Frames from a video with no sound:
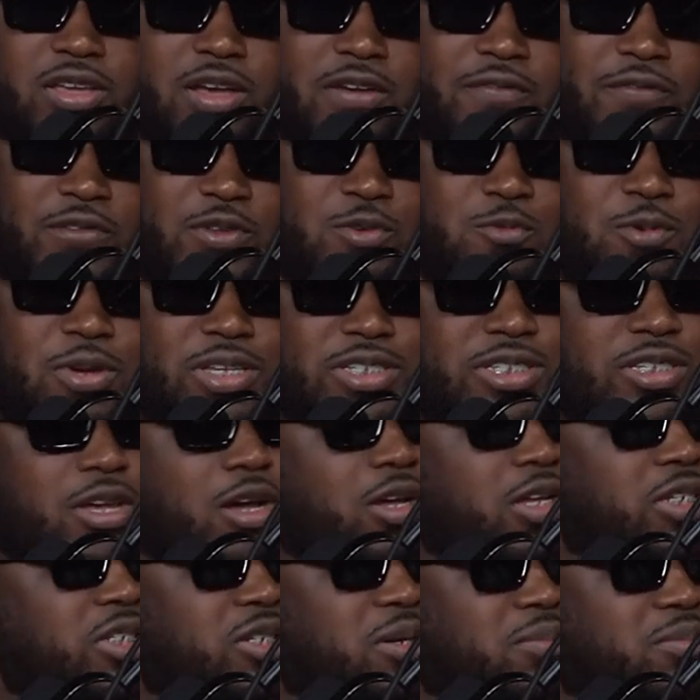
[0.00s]
A few weeks ago,
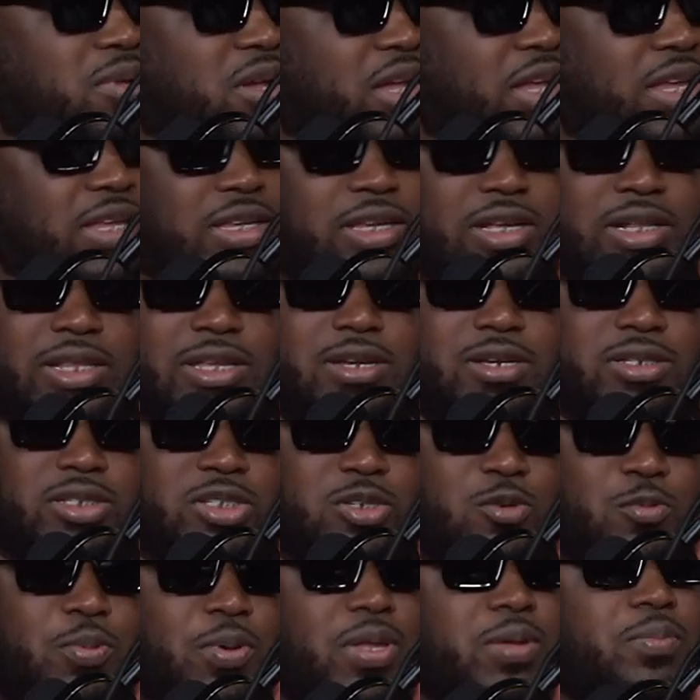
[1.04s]
he cleared
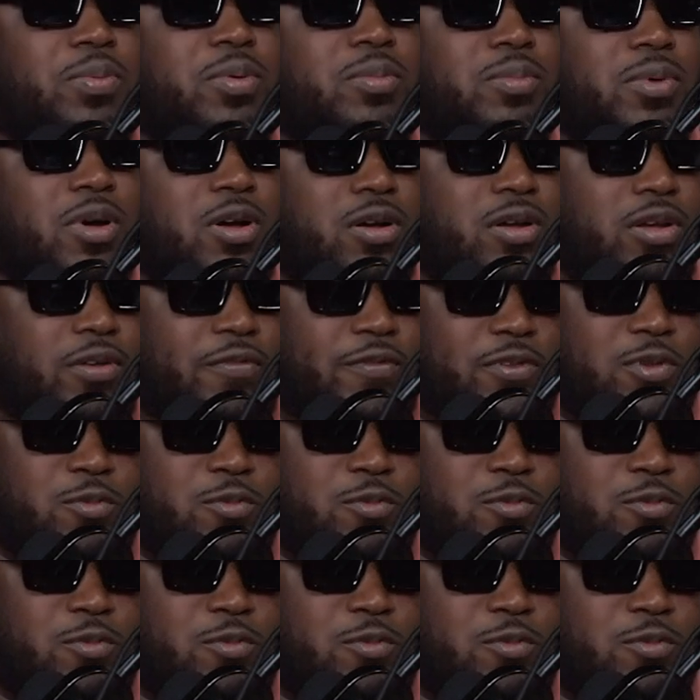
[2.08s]
2 people, bro, a few